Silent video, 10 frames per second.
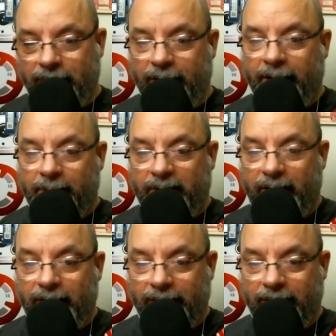I got
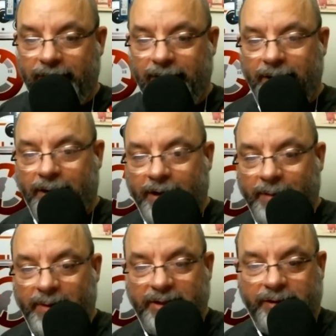
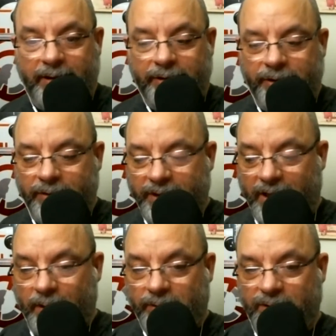my Trader Joe's
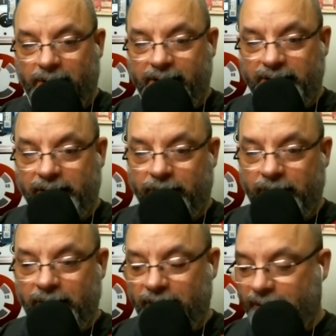apple spice
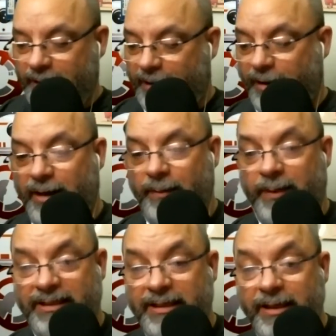donut and I got
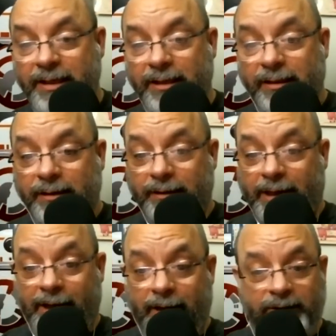my tea,
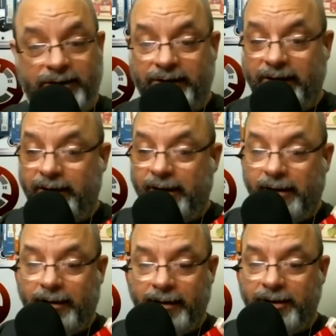and we're just sitting
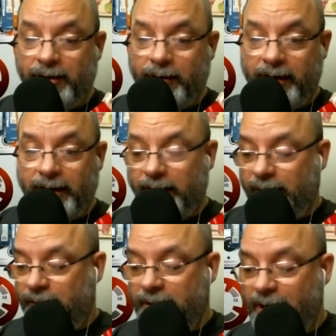here enjoying
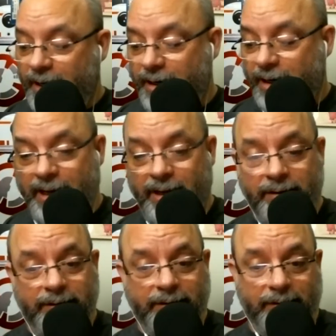the day
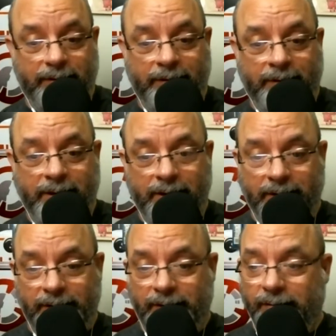and
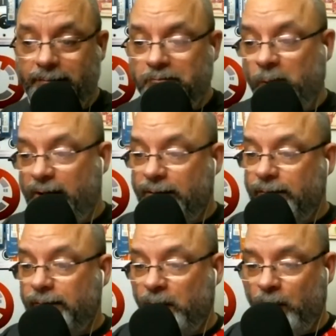the
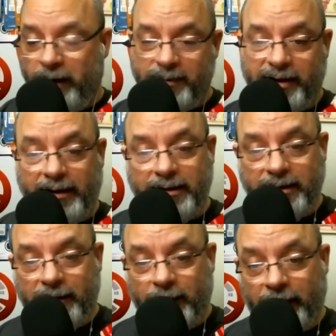website that's
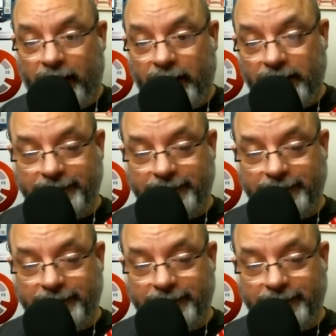not working.